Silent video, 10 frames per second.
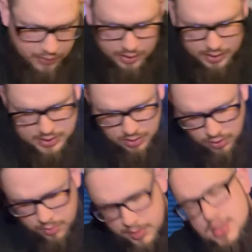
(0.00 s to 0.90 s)
friendly, so
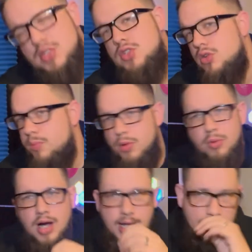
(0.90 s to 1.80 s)
open super
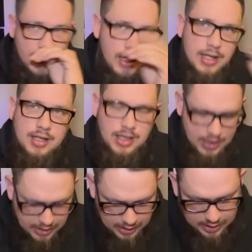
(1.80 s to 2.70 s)
wide to
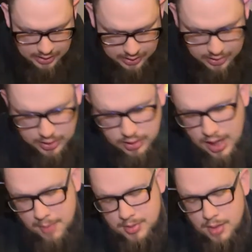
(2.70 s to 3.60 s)
get to the
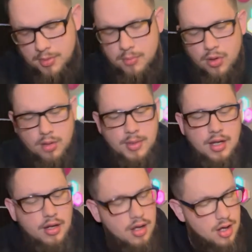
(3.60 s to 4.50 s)
laptop
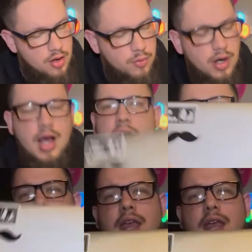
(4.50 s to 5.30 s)
compartment where I